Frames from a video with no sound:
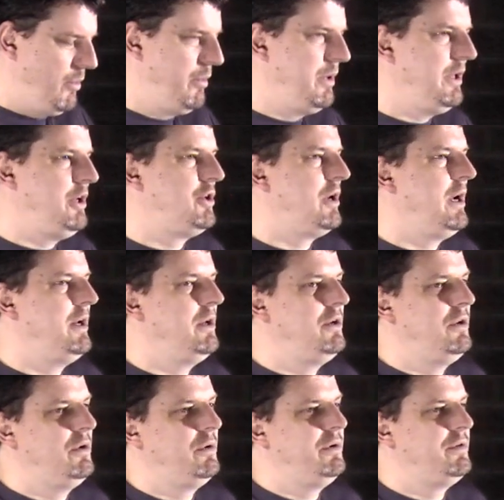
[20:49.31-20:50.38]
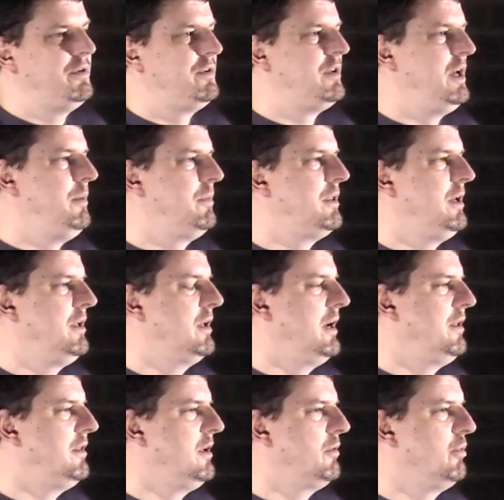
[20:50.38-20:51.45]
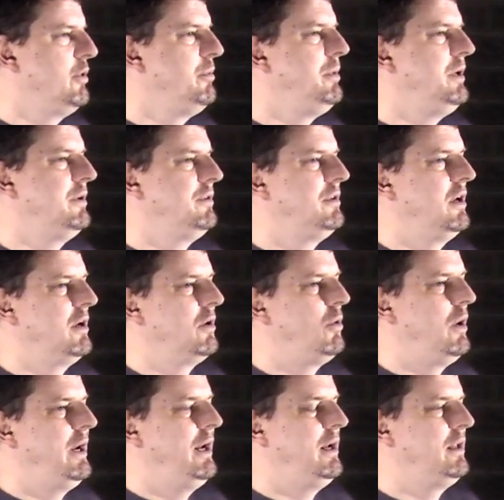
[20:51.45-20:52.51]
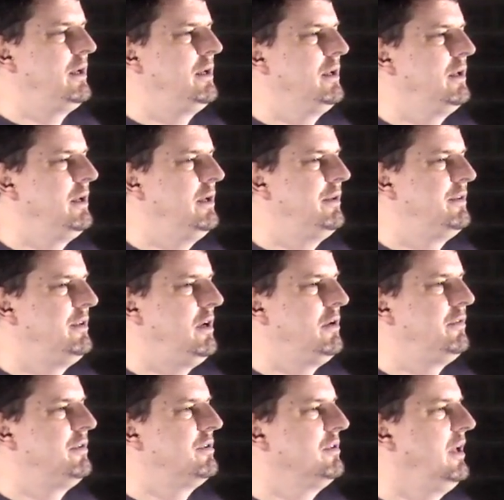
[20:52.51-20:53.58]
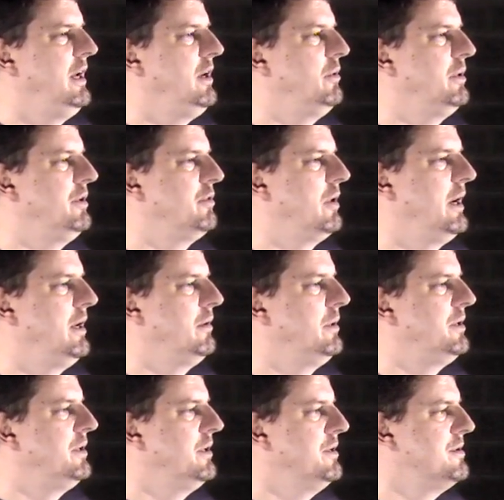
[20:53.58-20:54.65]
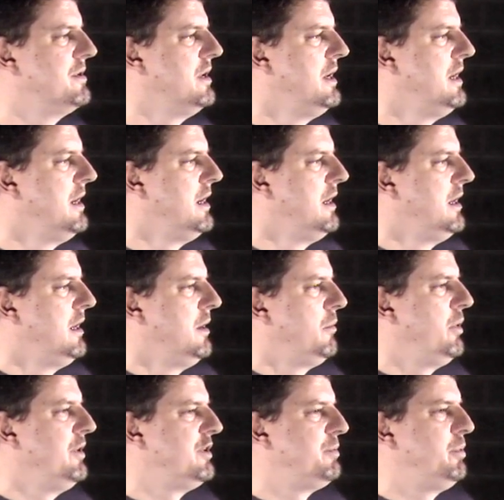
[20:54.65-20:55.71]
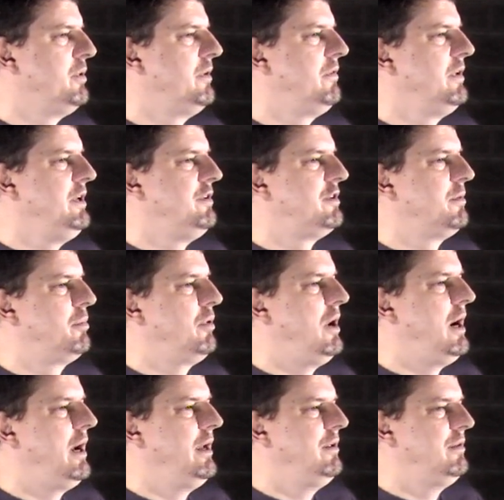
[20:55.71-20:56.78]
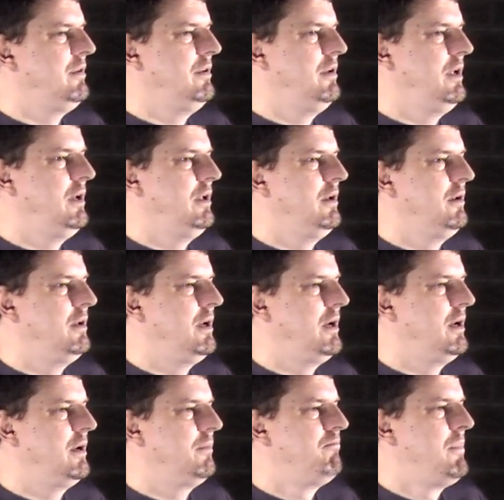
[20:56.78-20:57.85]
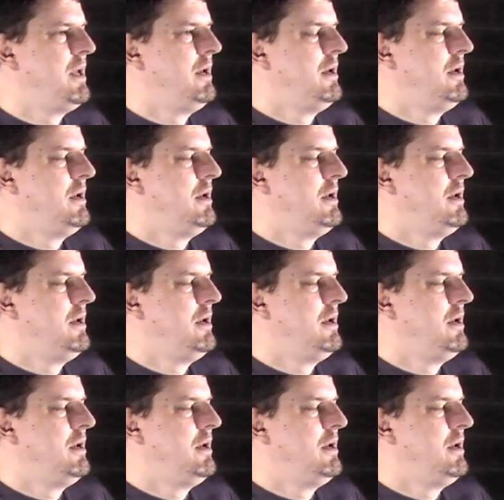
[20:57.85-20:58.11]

what we're really trying to do is the same thing that I think Ruby has done quite elegantly itself as a language, right? Which is principle of least surprise and, and uh,